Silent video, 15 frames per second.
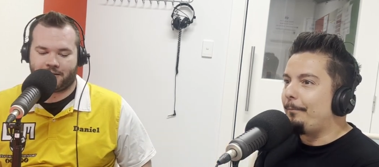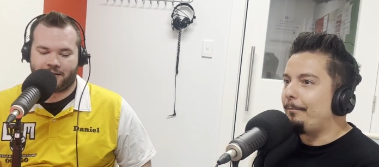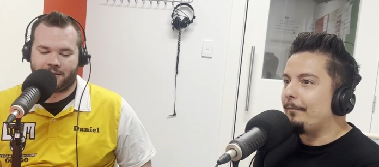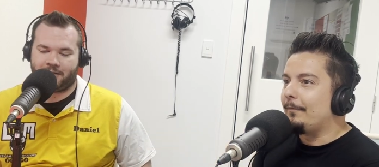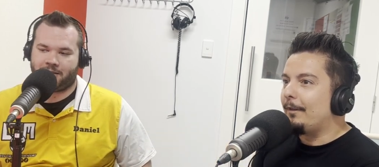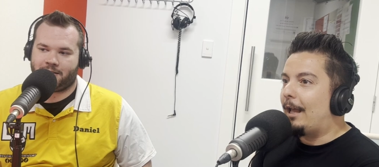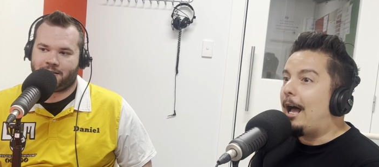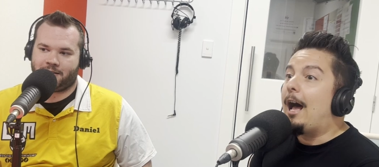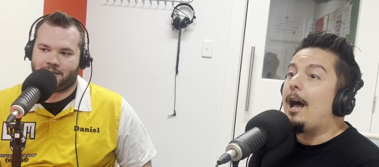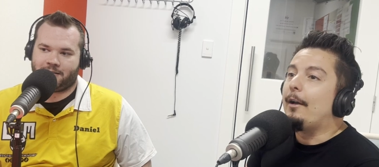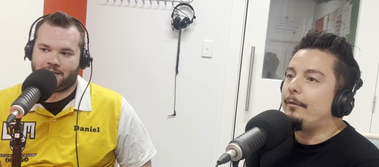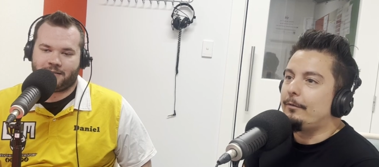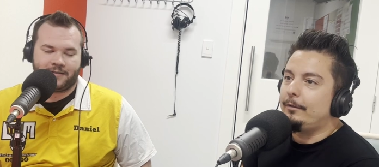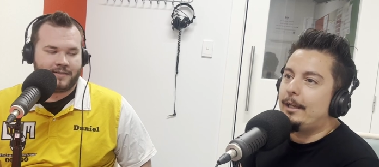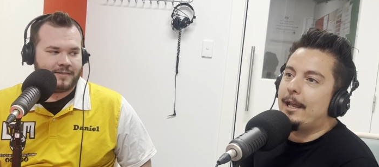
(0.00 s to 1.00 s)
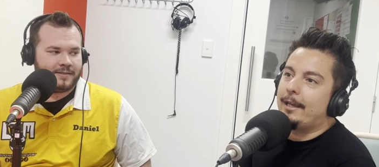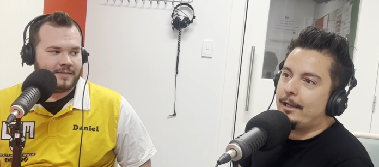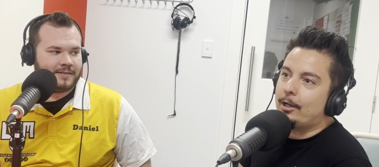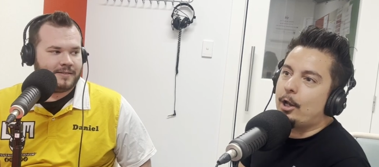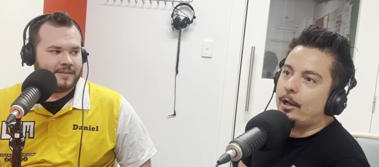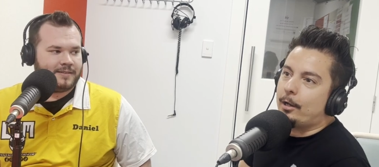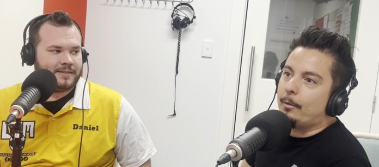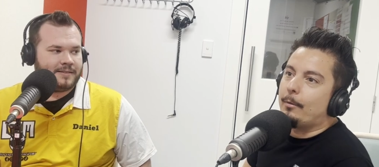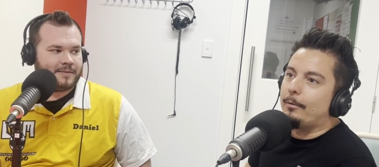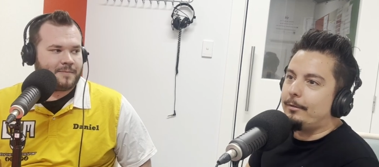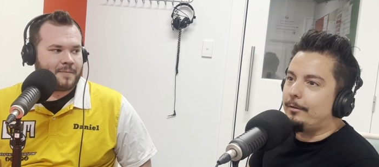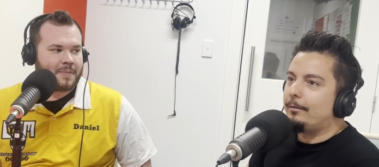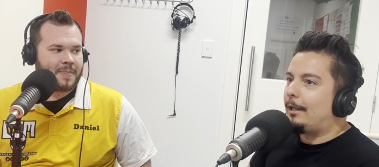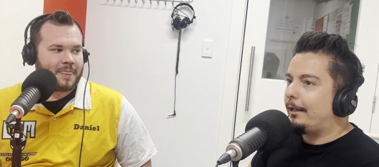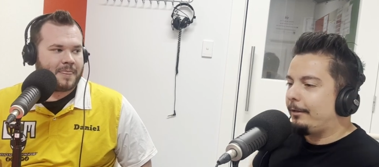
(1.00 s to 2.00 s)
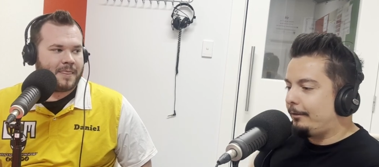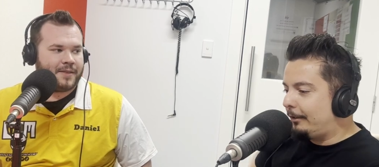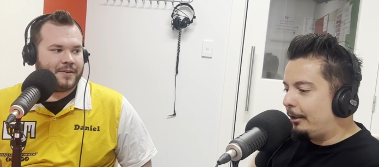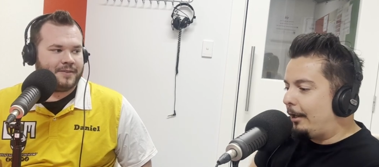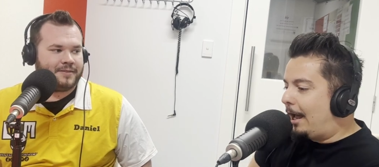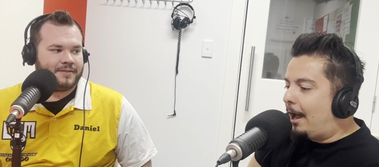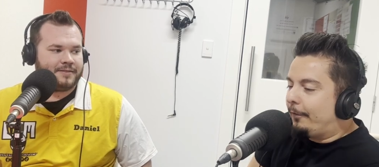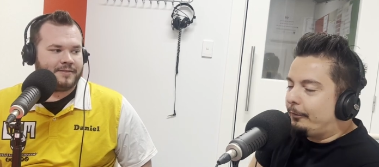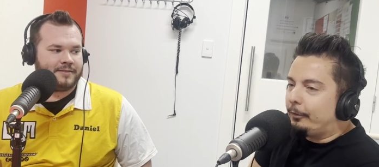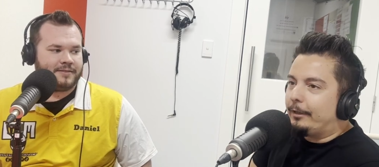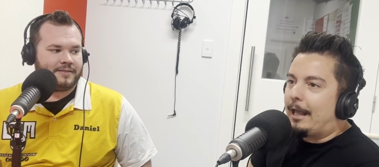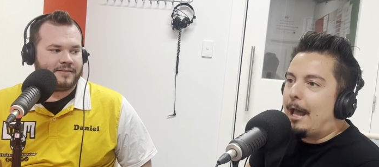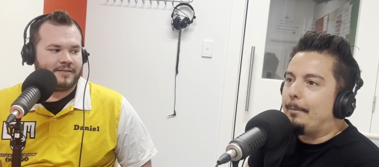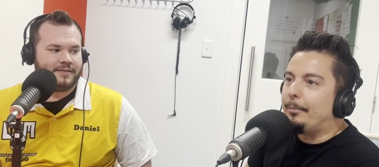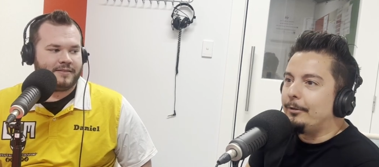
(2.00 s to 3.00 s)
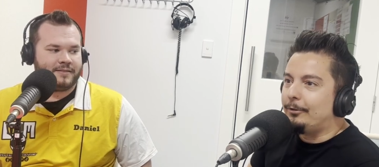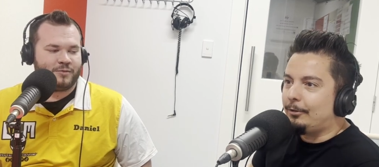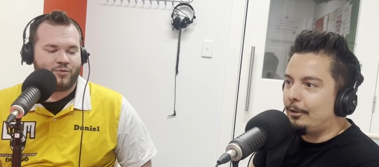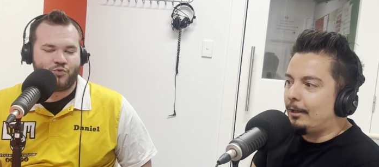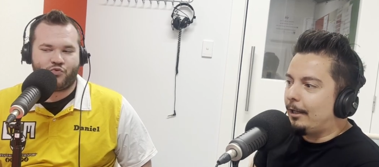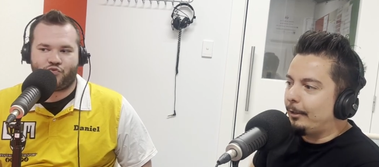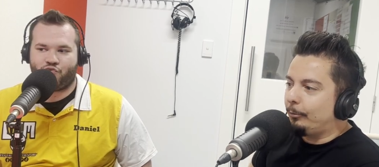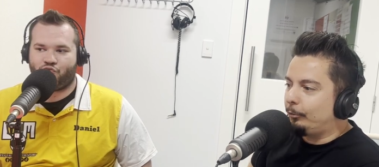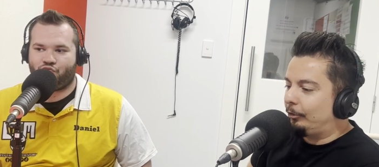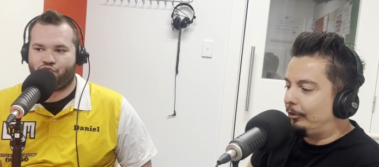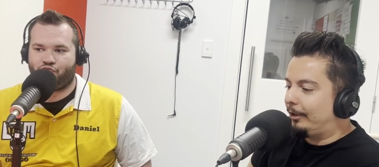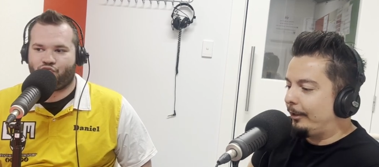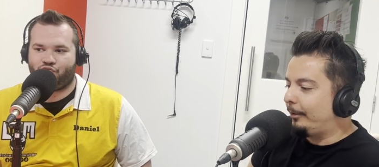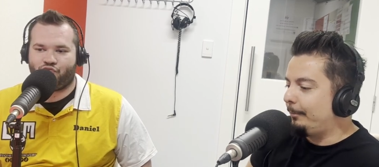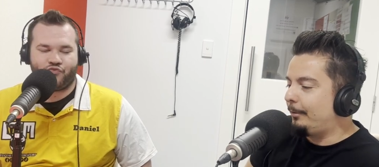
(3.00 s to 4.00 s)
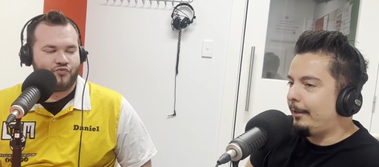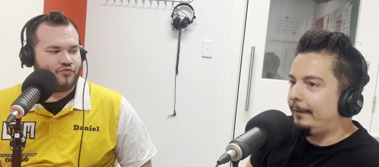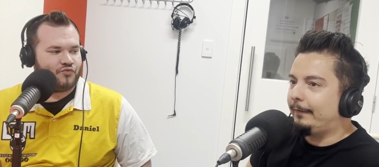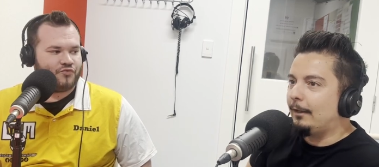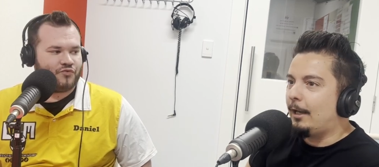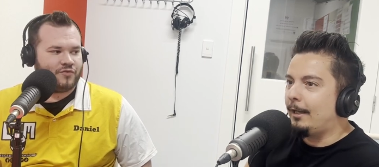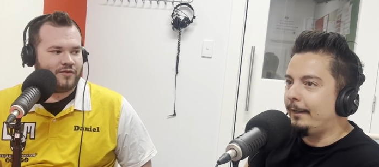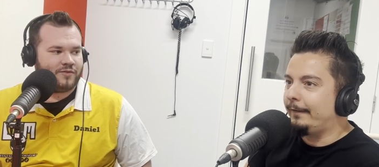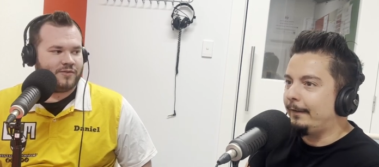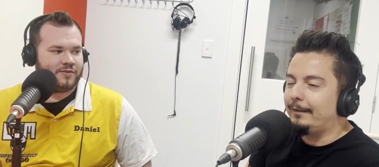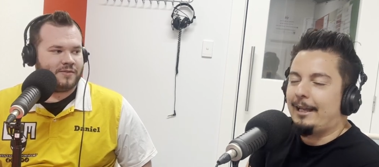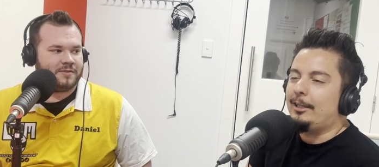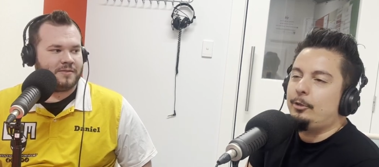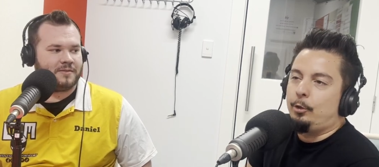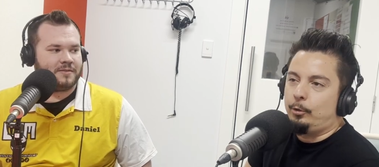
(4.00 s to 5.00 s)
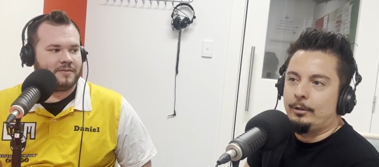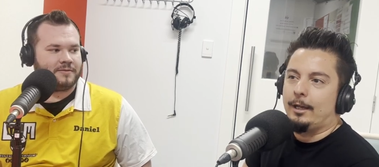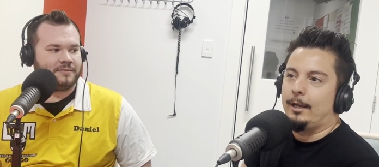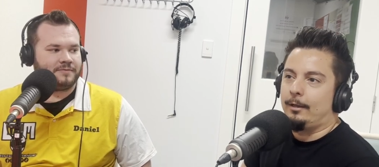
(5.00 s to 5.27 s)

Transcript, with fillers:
Speaker 1: Oh. After, yeah, you know, like yeah, after it happened, you know, like it was just like complete silence. Like they knew that